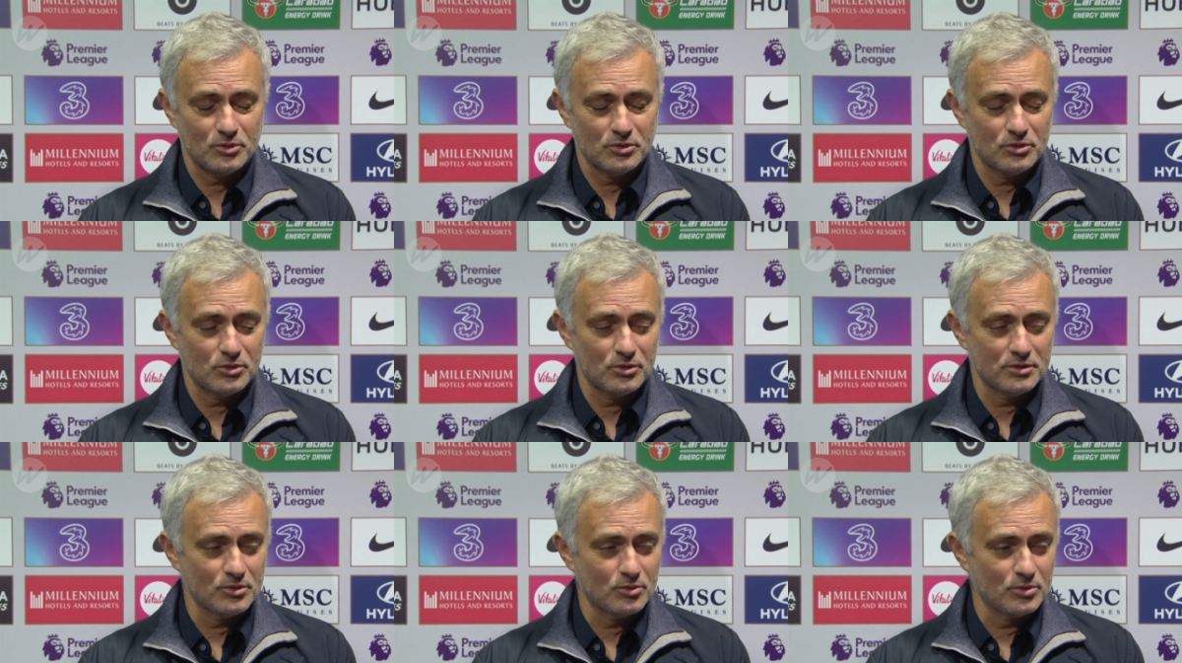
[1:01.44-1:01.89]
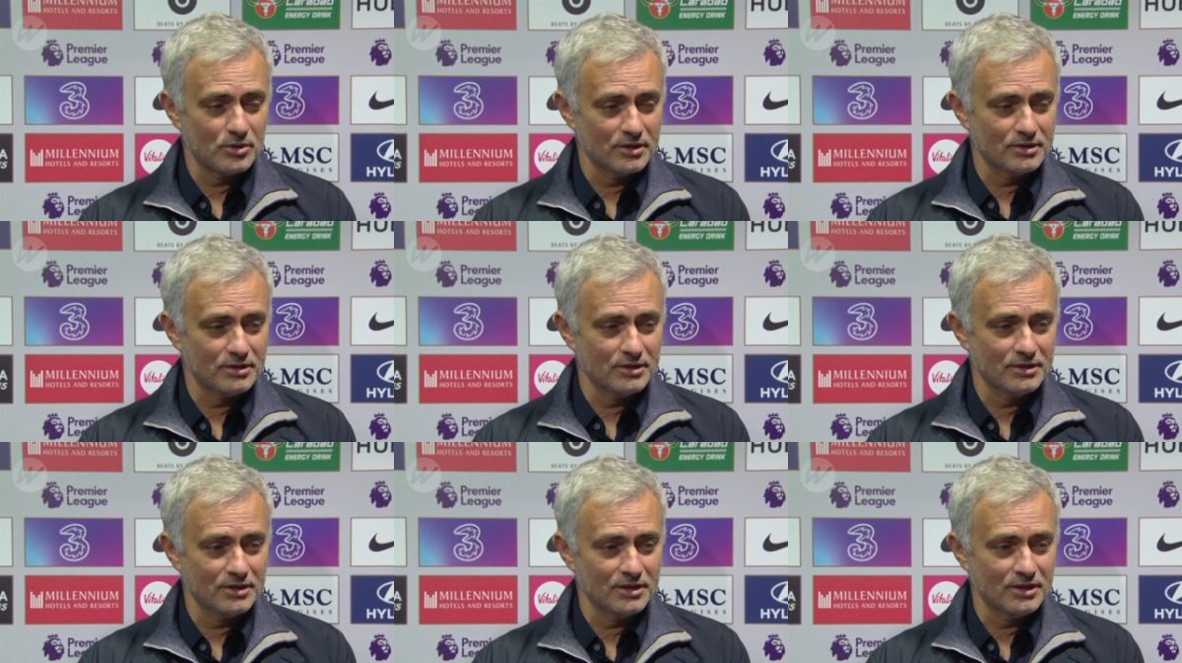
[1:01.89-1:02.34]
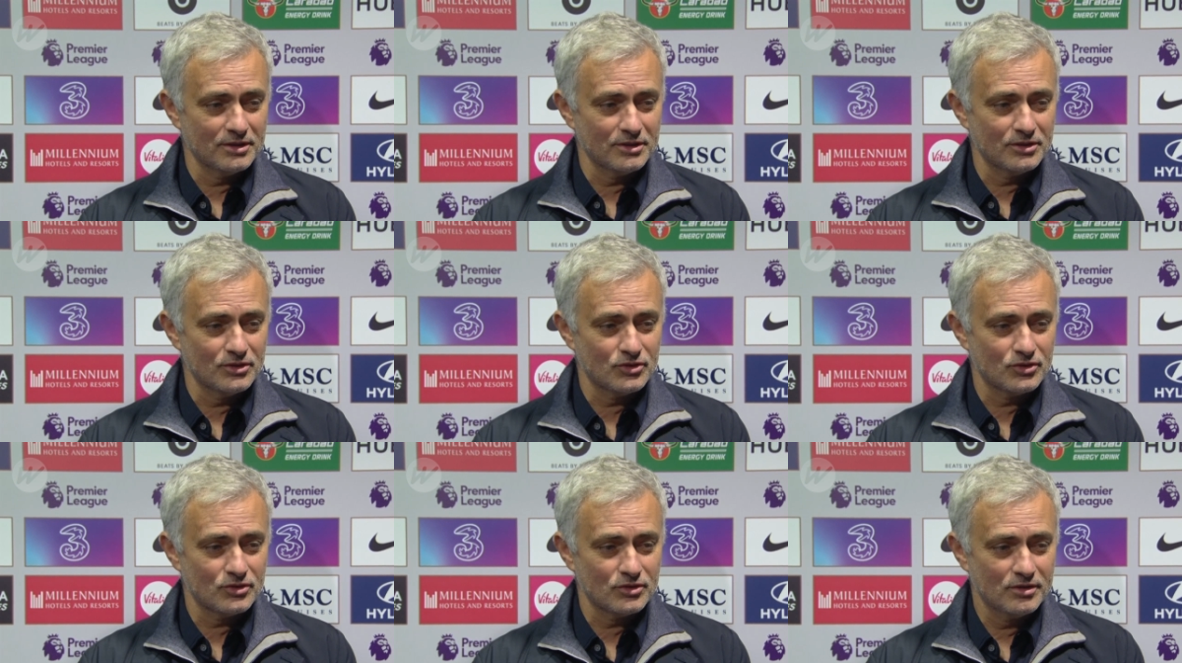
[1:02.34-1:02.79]
I don't know the word in
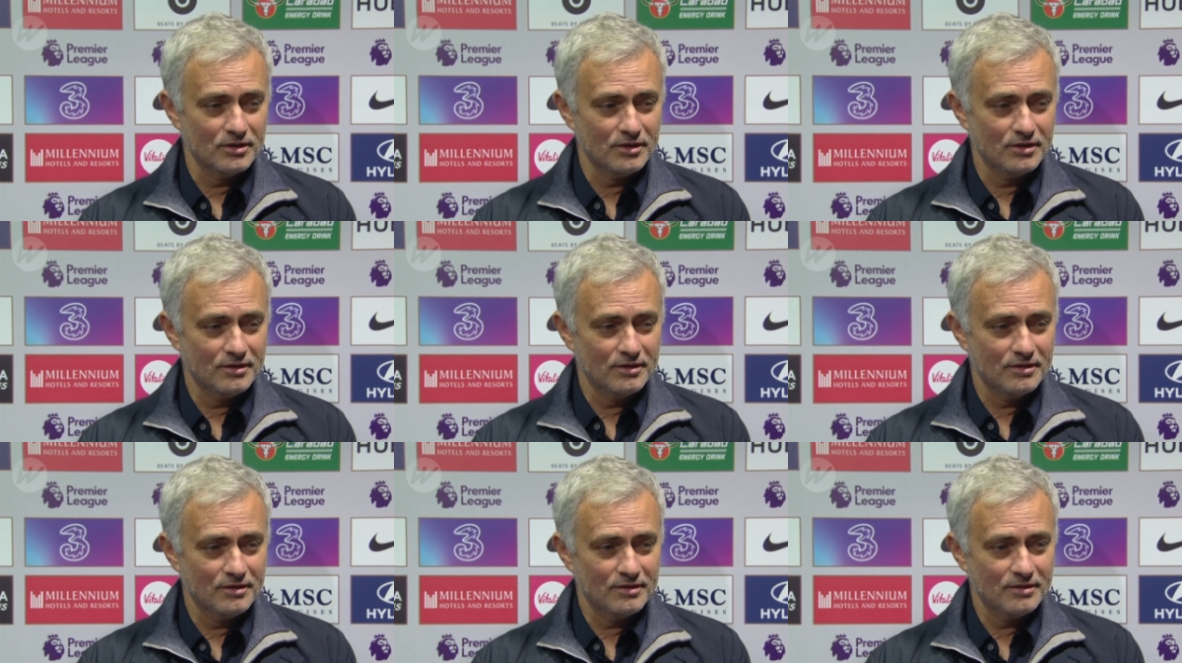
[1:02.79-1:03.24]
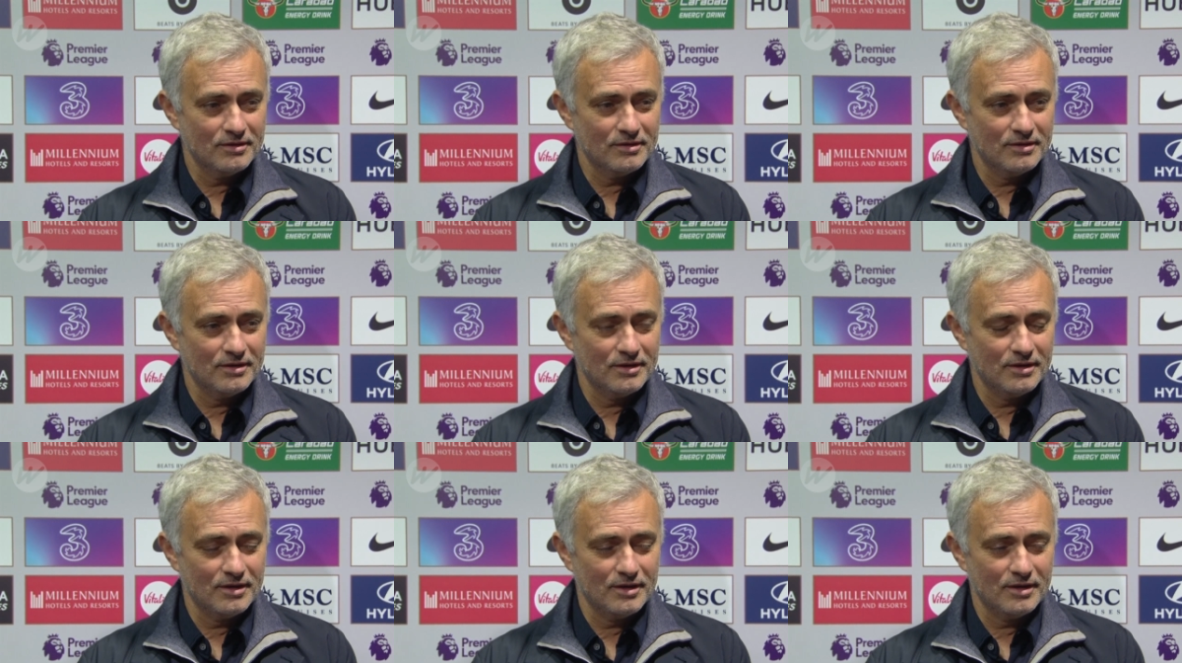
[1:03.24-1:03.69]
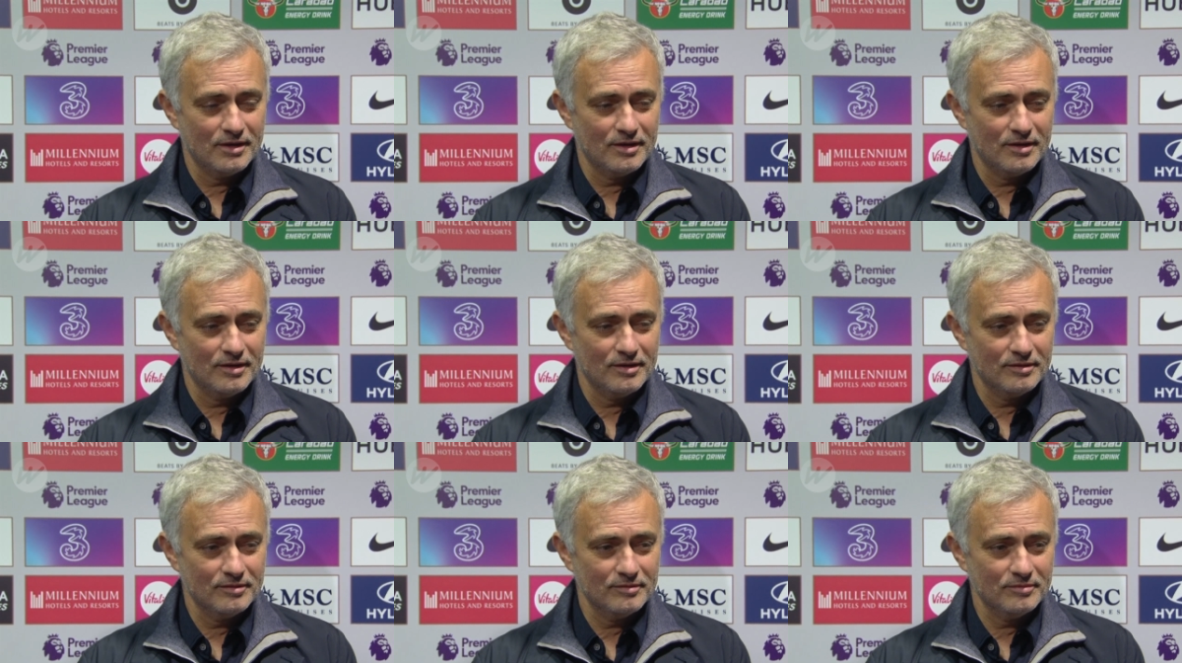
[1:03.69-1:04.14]
English,
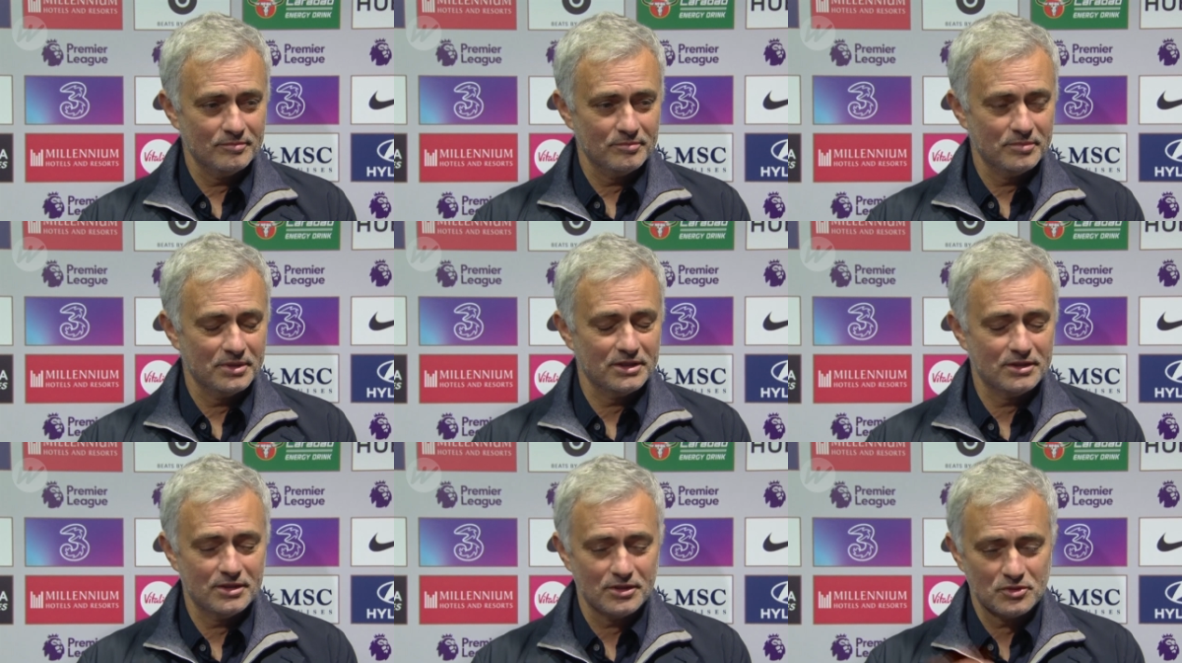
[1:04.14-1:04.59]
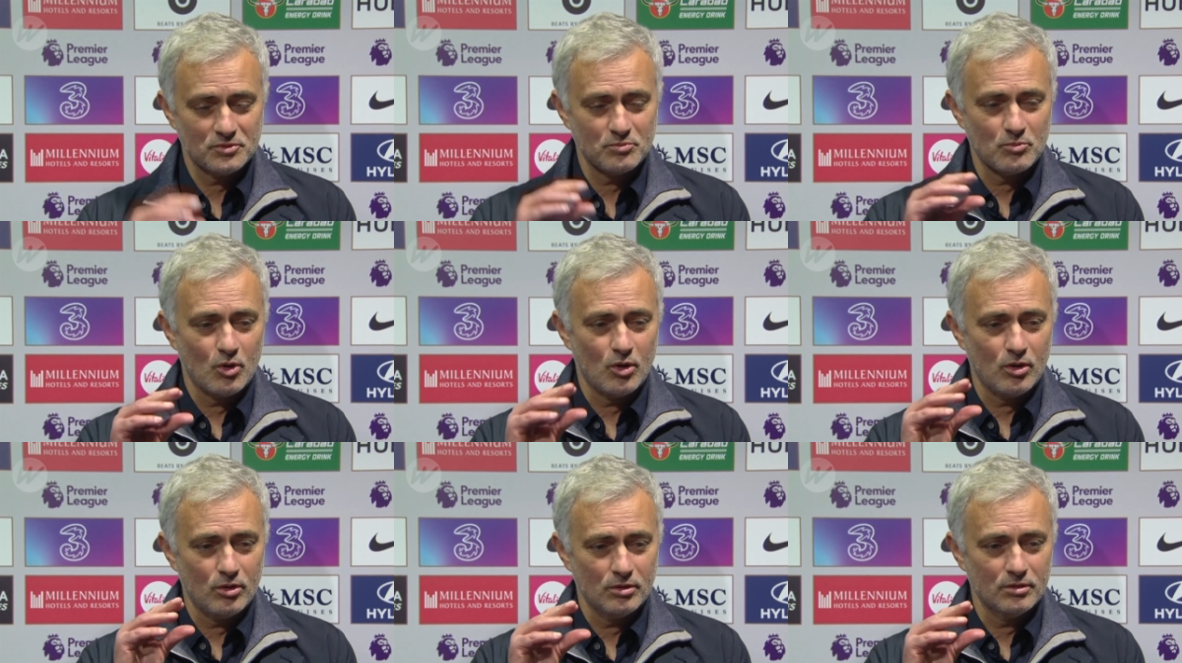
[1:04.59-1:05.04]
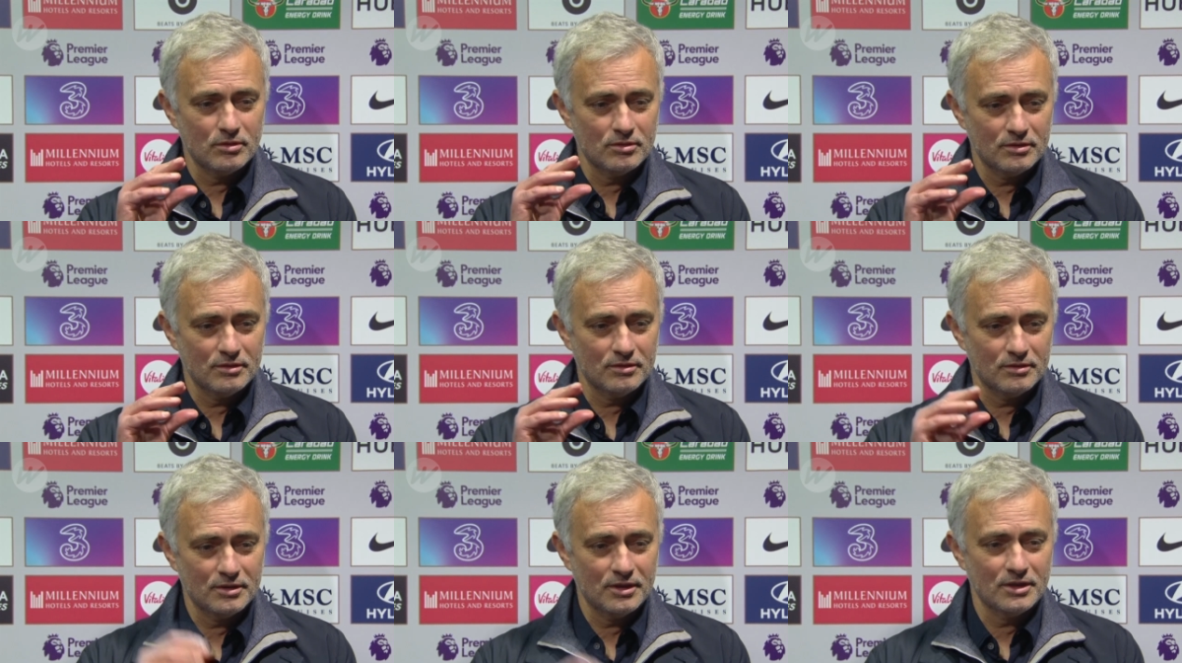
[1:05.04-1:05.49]
uh, but the
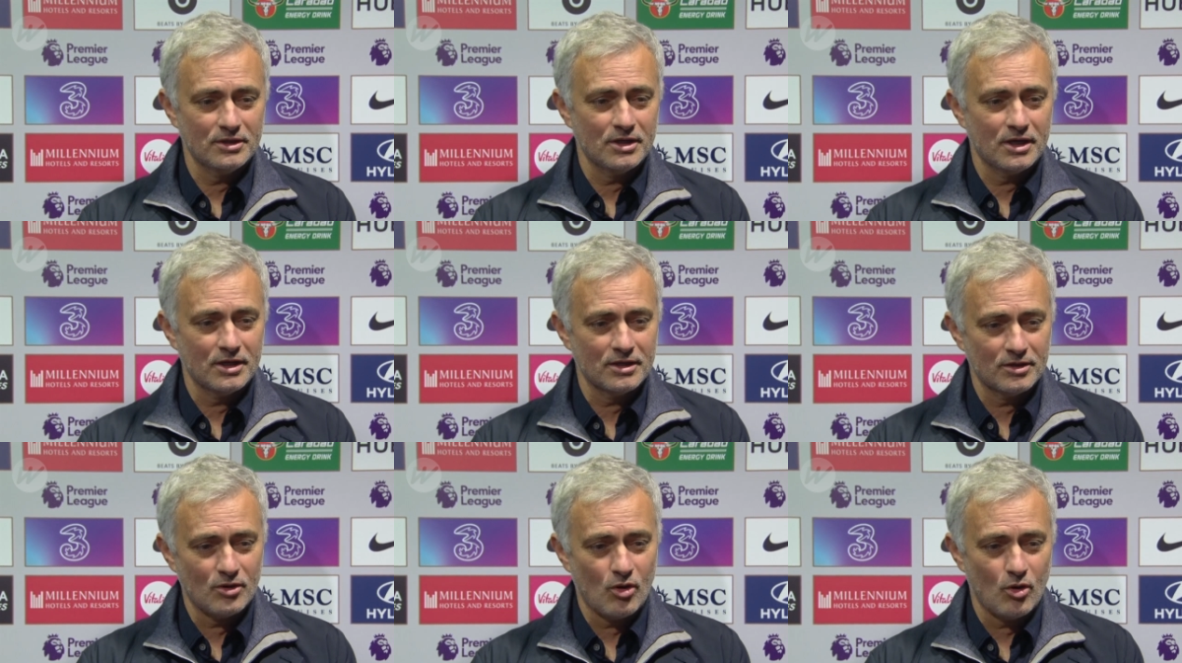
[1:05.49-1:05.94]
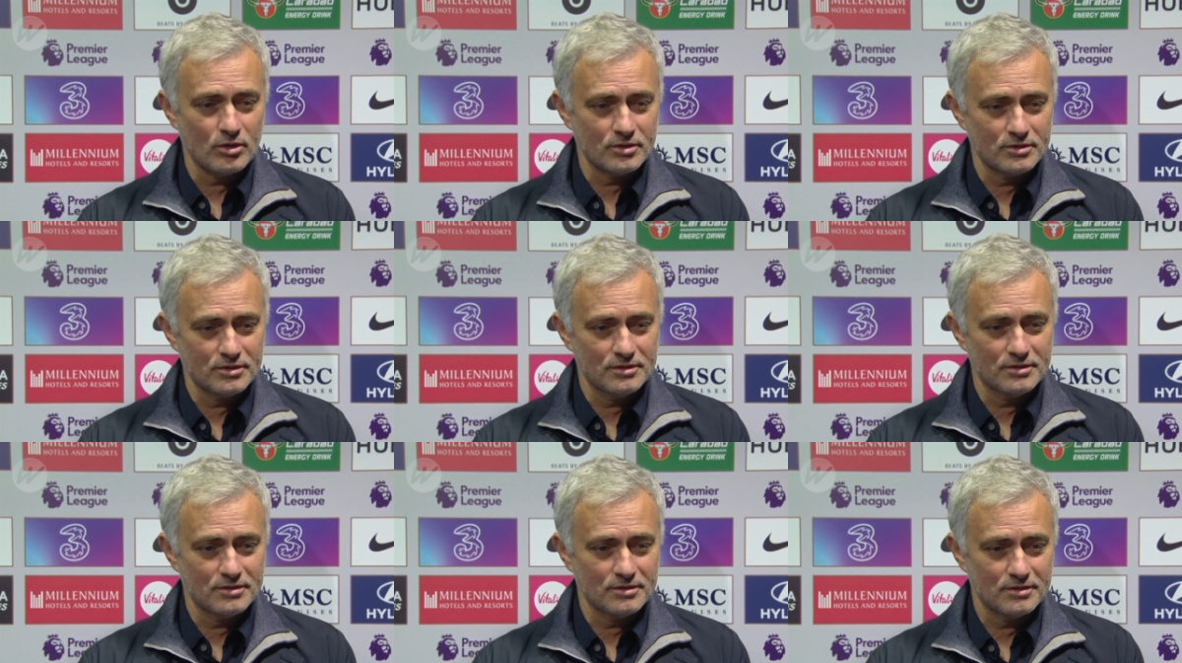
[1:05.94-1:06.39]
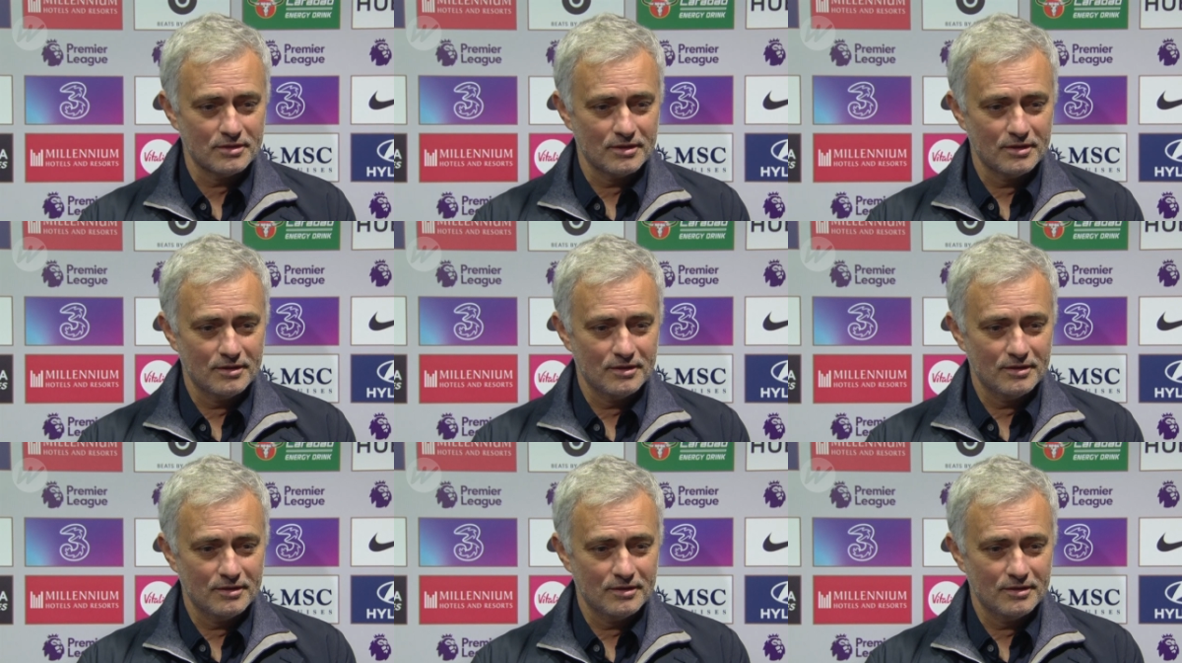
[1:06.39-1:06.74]
small, the young horses.